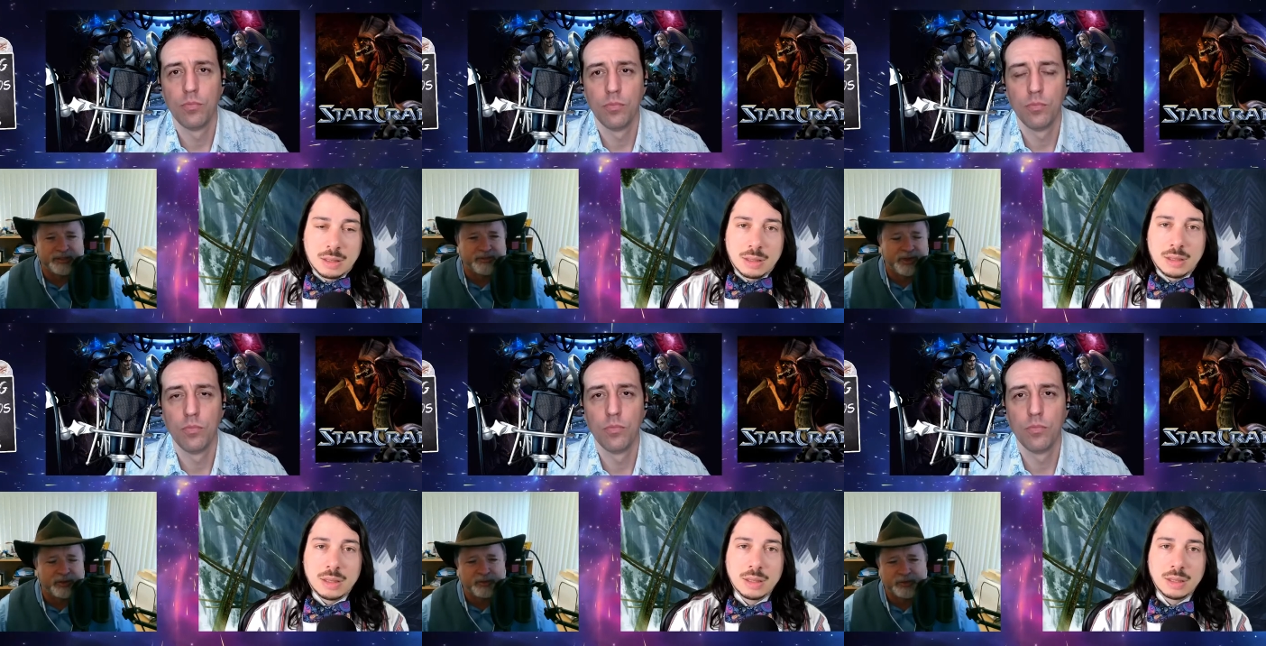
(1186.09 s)
Speaker 1: of
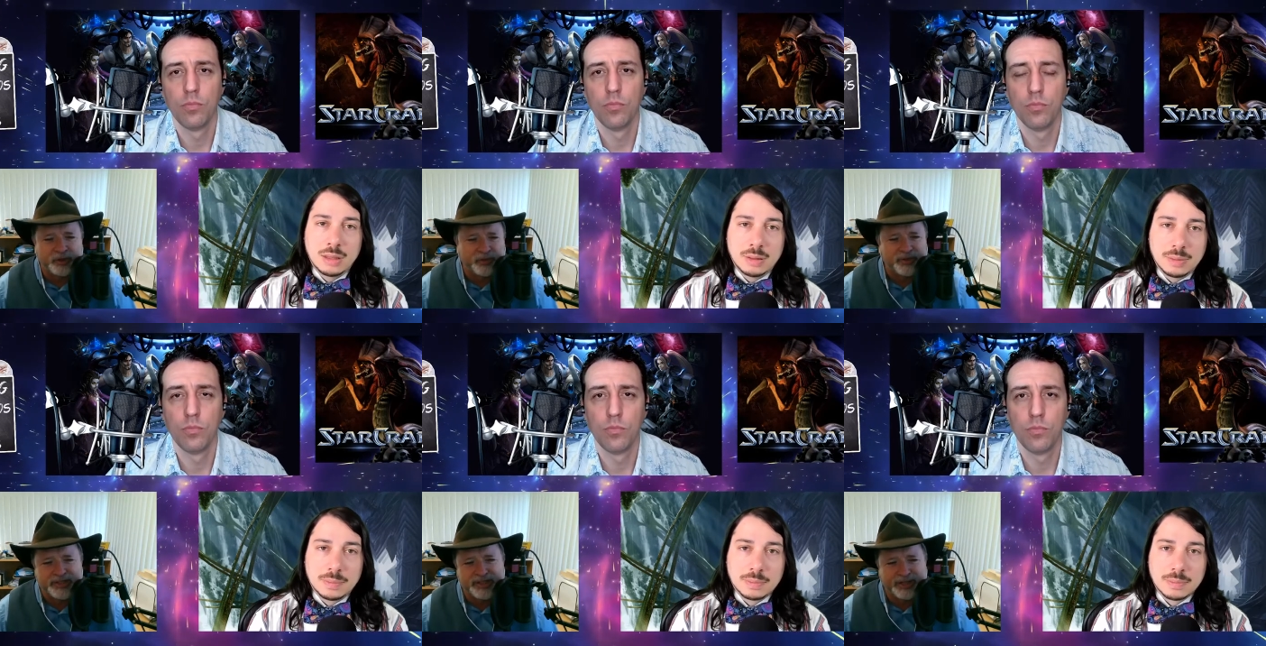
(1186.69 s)
their
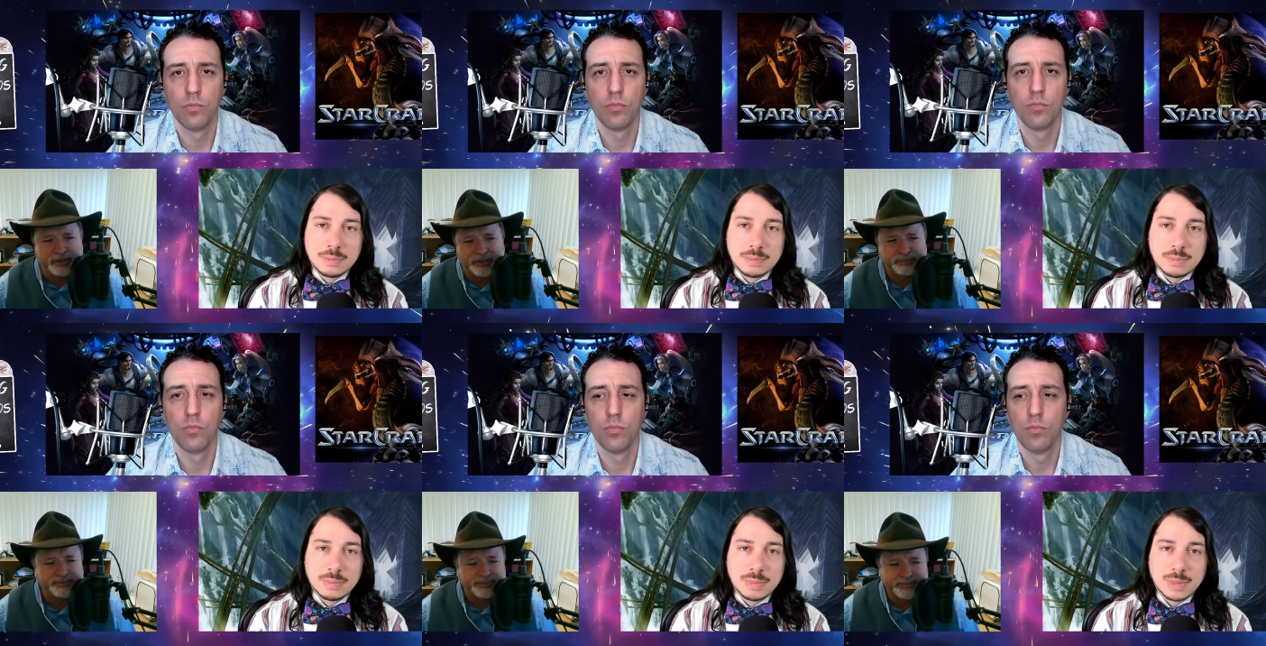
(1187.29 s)
surface
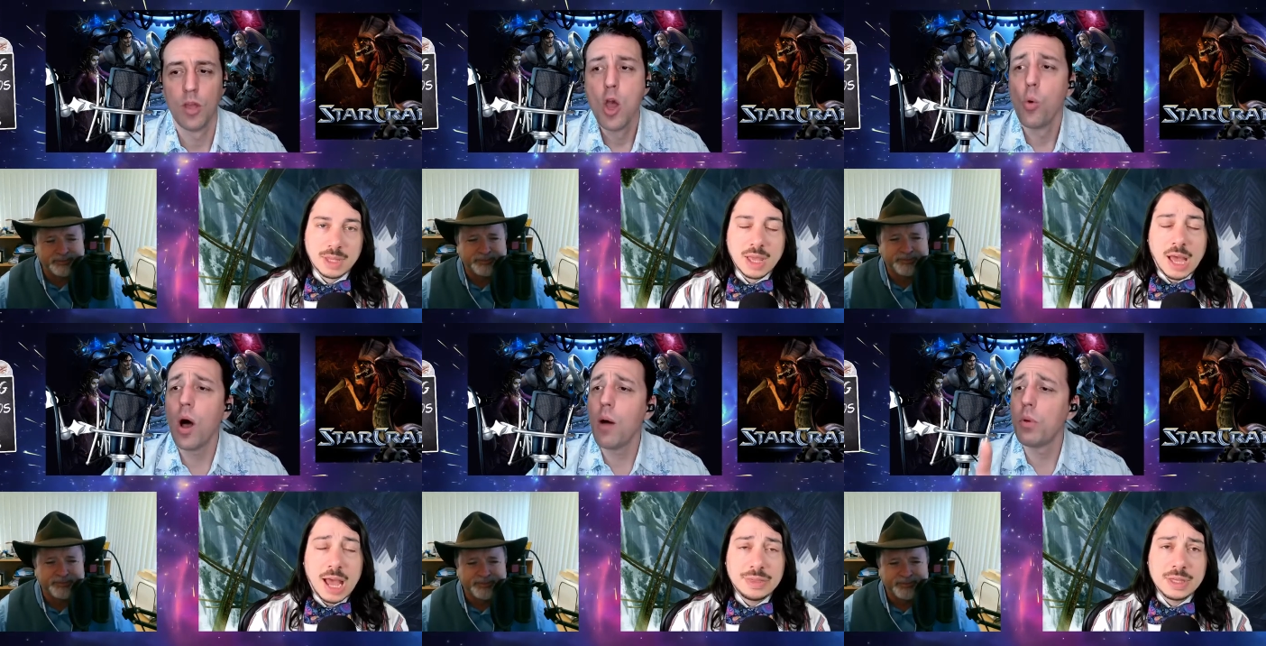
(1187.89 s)
nature?
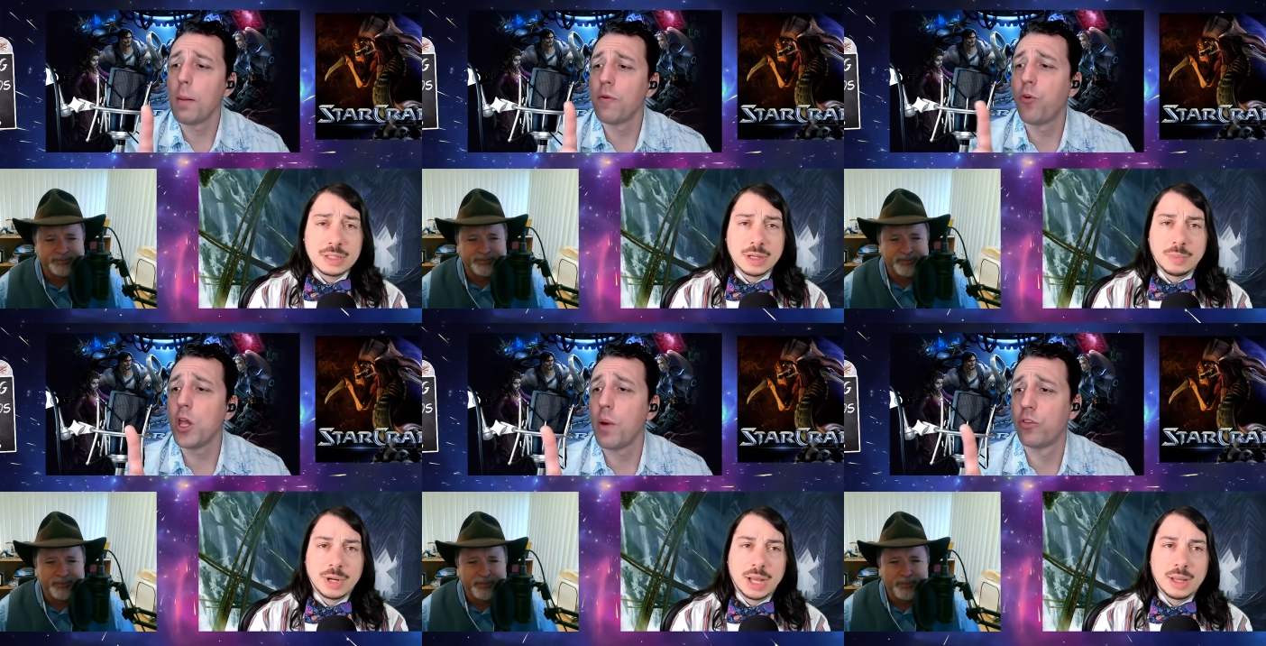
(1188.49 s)
Well, um, now,
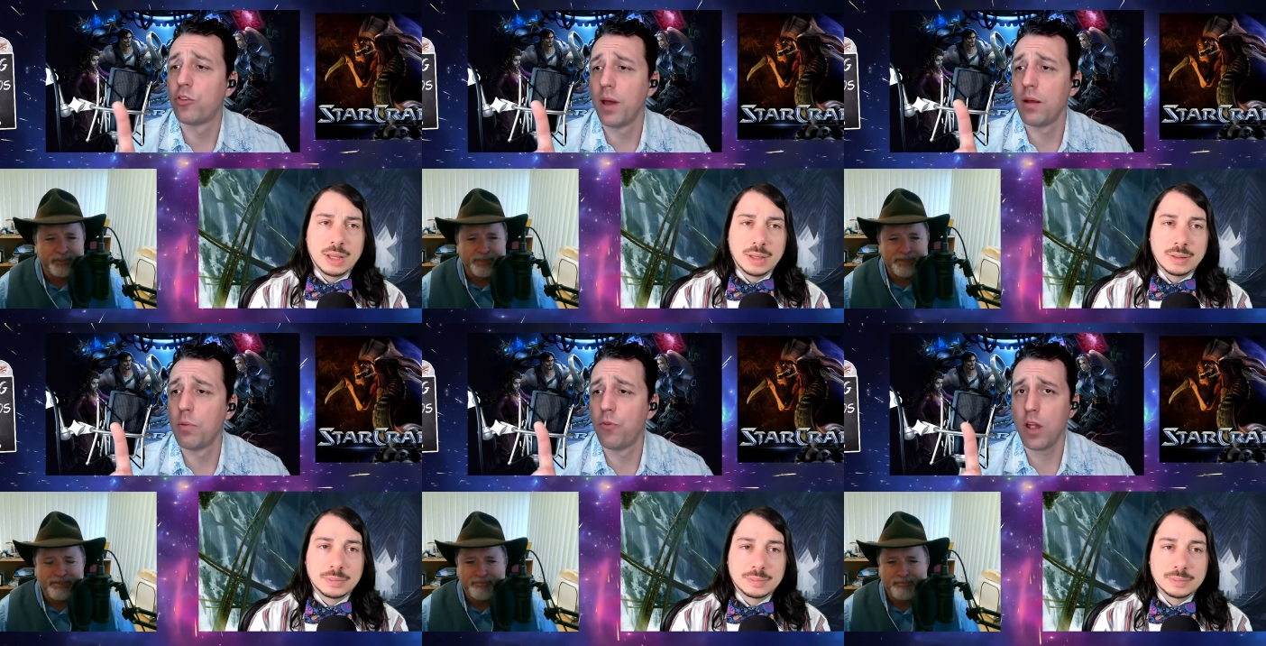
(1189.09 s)
before so, you I,
Speaker 2: answer
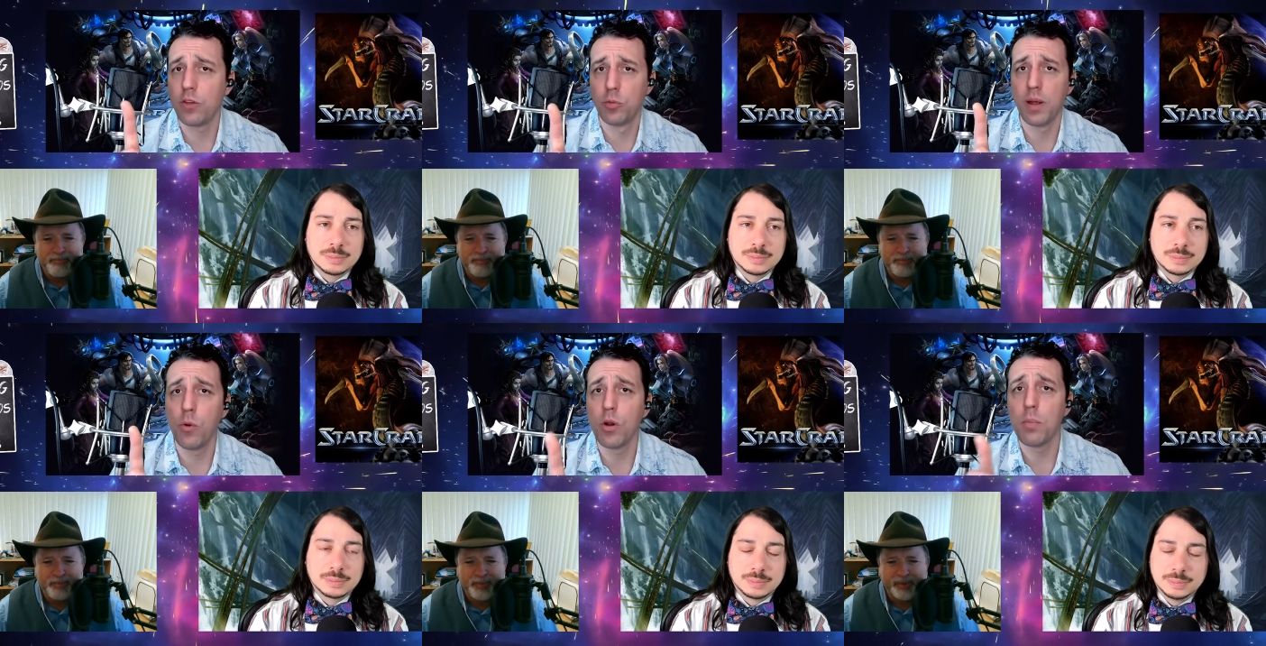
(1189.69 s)
Ben, before you answer
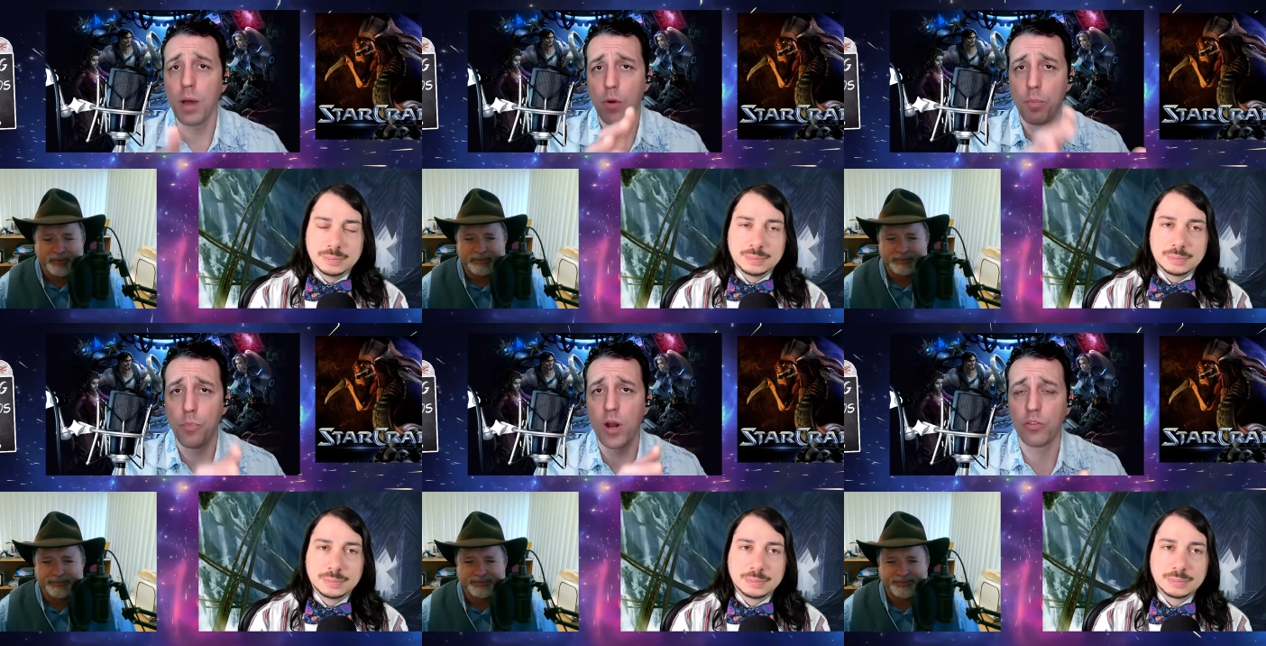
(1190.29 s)
Ben, mm -hmm. I want to I want
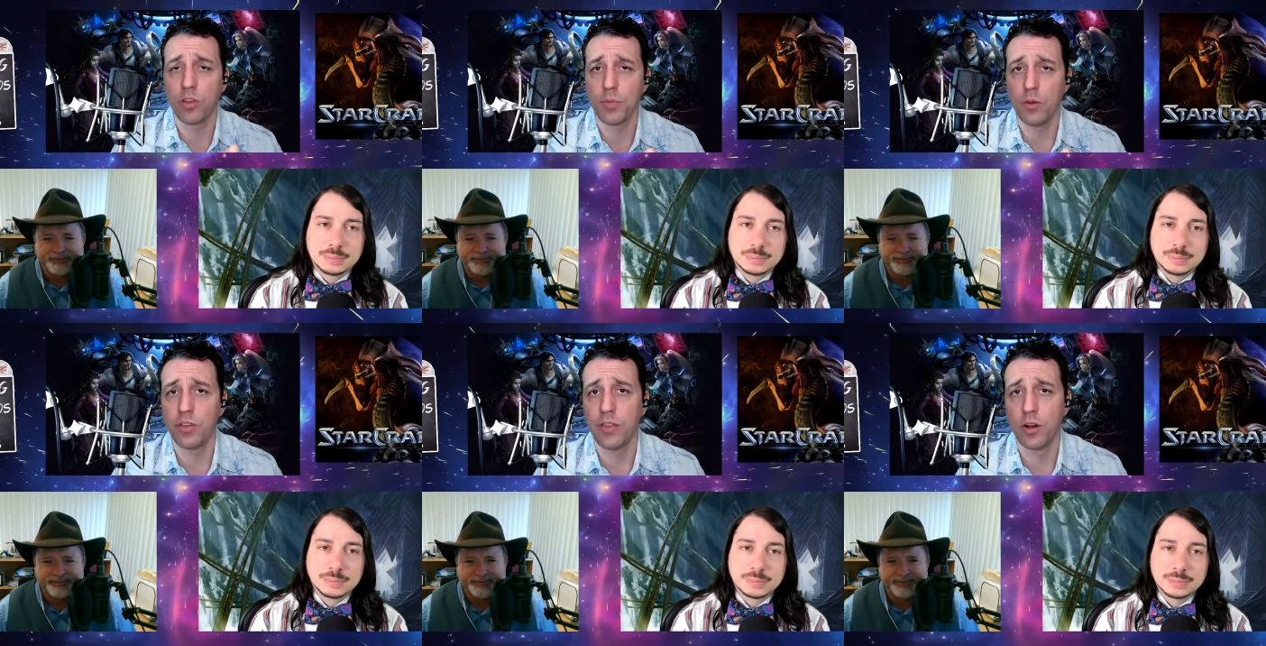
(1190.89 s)
to point out something
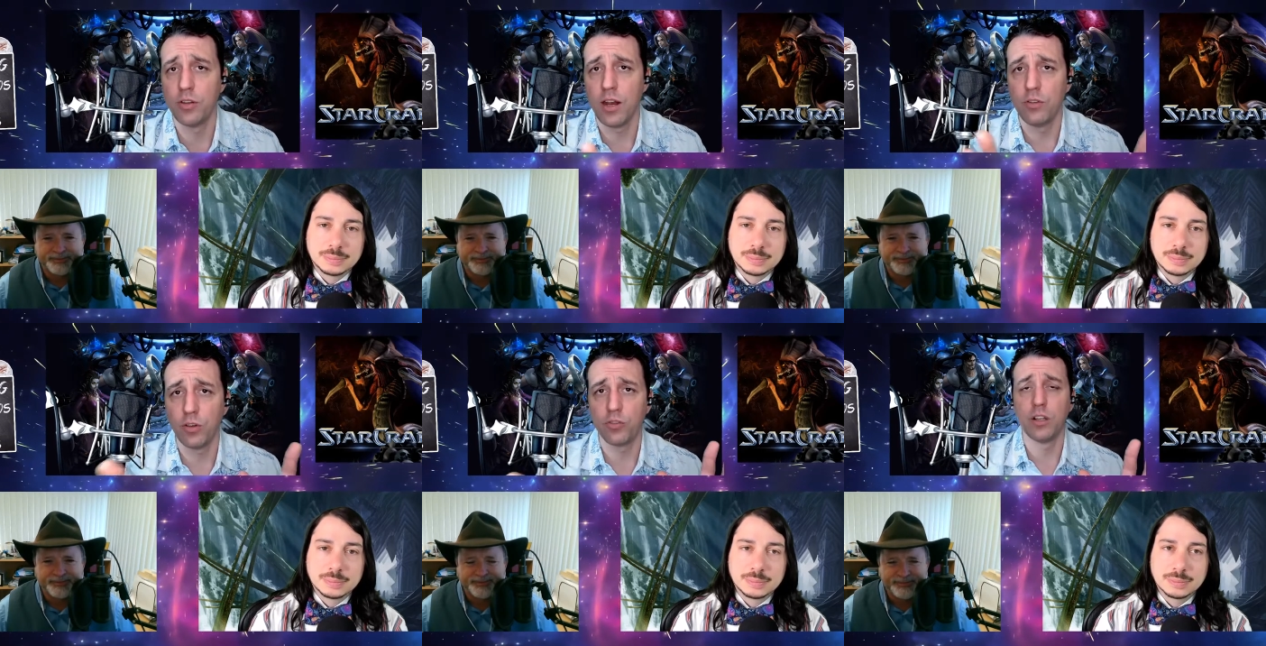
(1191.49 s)
you said there, Den,
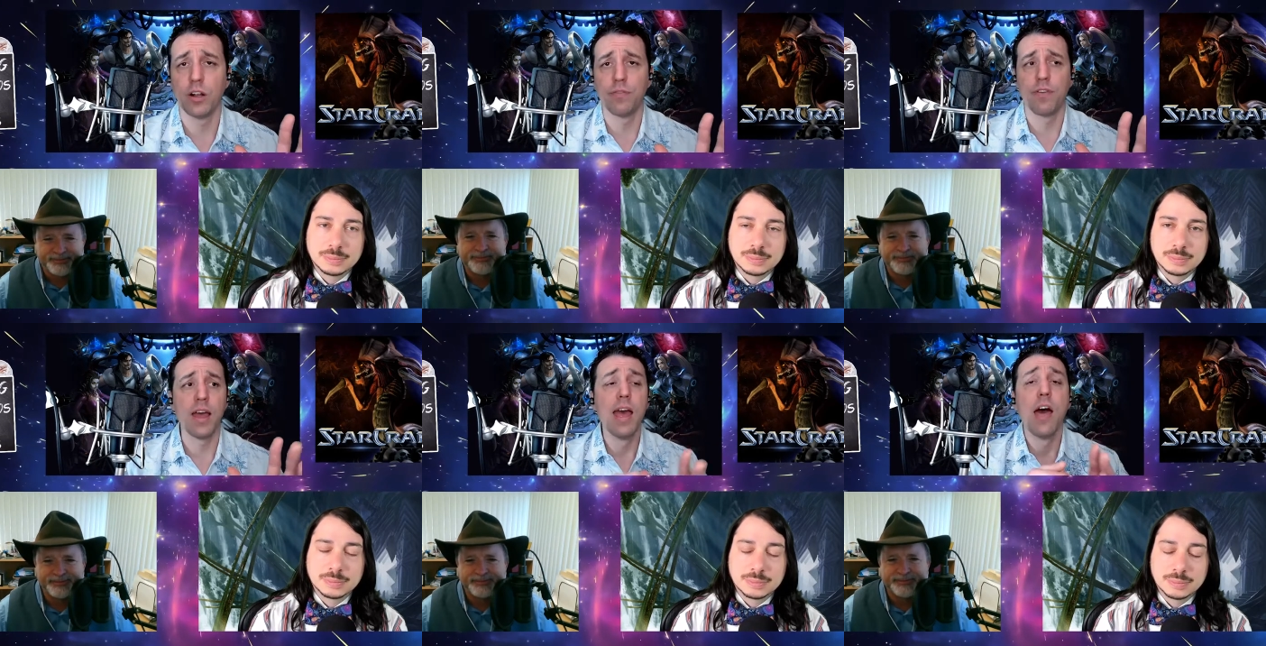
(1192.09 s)
and just to clarify,